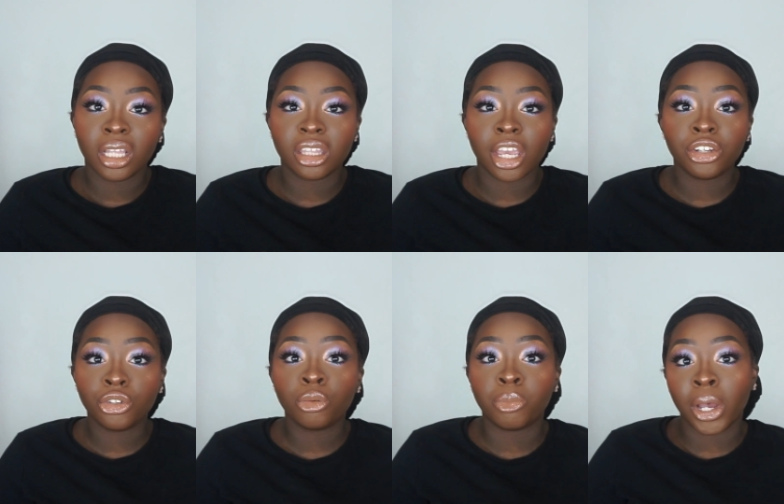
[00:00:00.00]
they
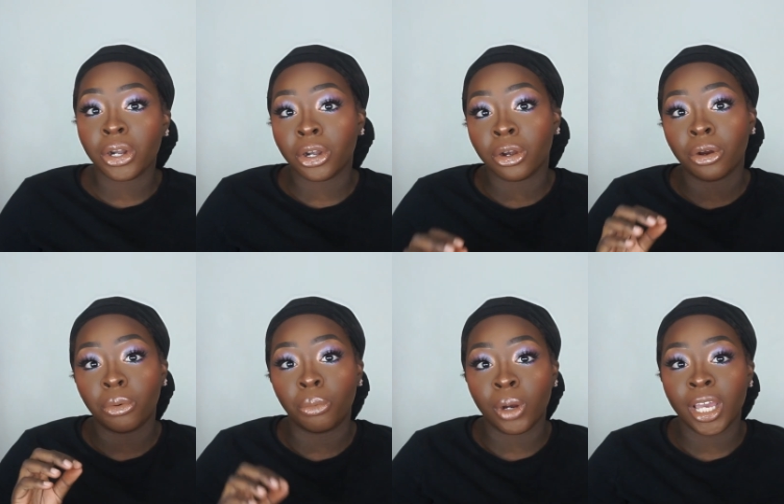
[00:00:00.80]
do better
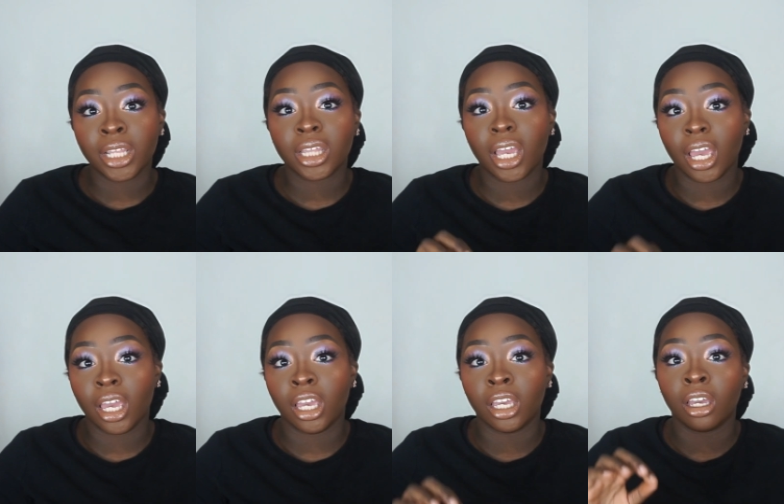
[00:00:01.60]
with
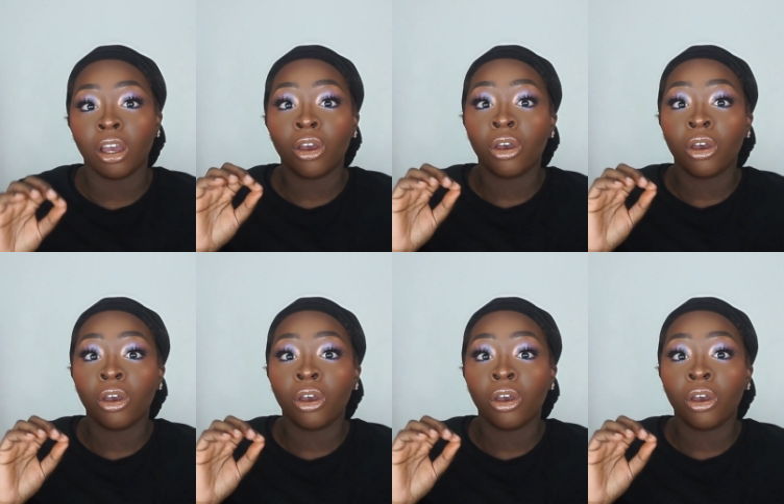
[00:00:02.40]
a